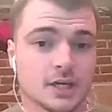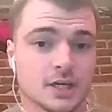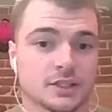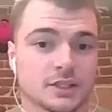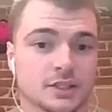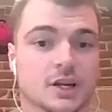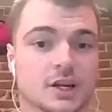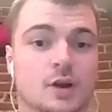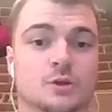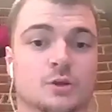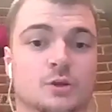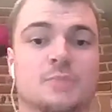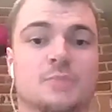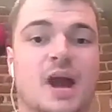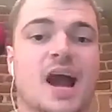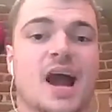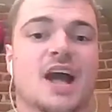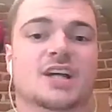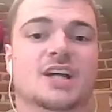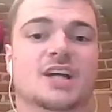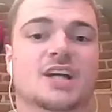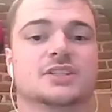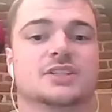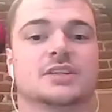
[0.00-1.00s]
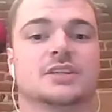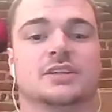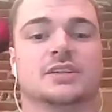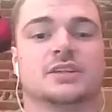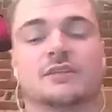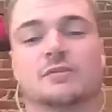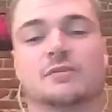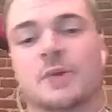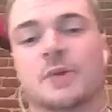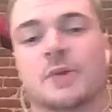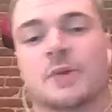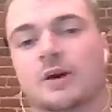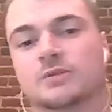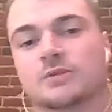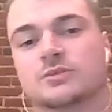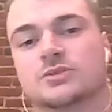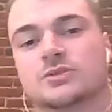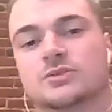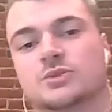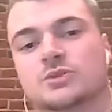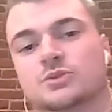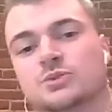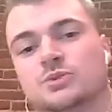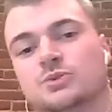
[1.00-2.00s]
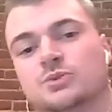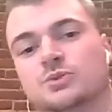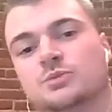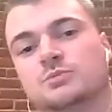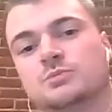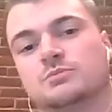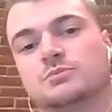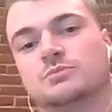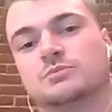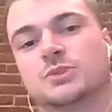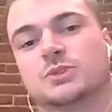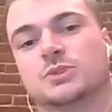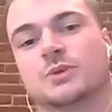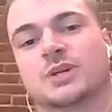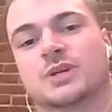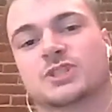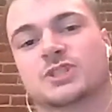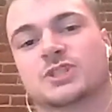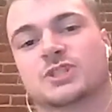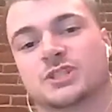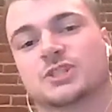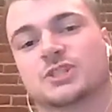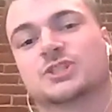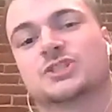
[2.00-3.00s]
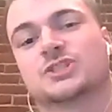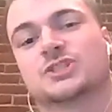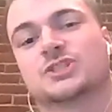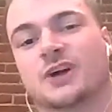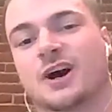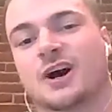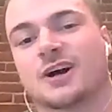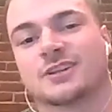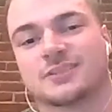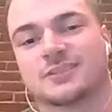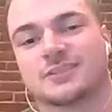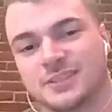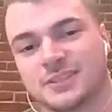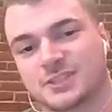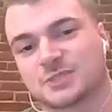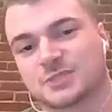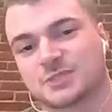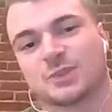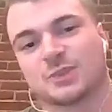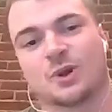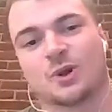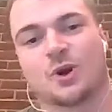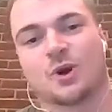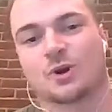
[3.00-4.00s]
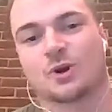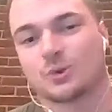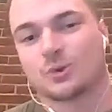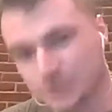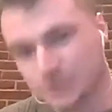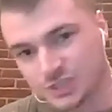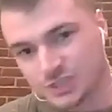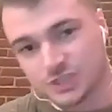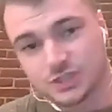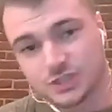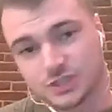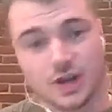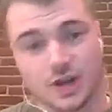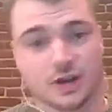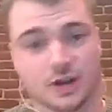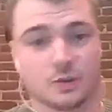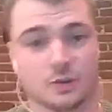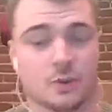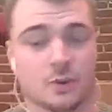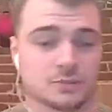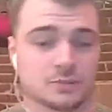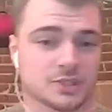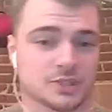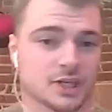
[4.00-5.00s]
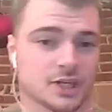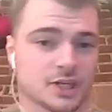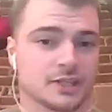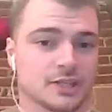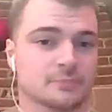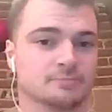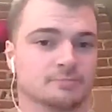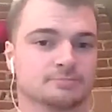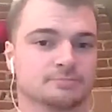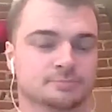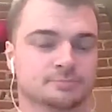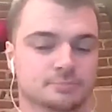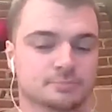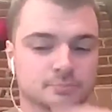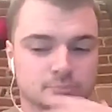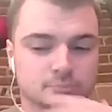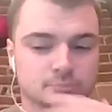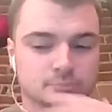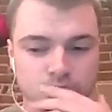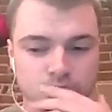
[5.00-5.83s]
that I was passionate enough about to actually start this blog or to start a website in.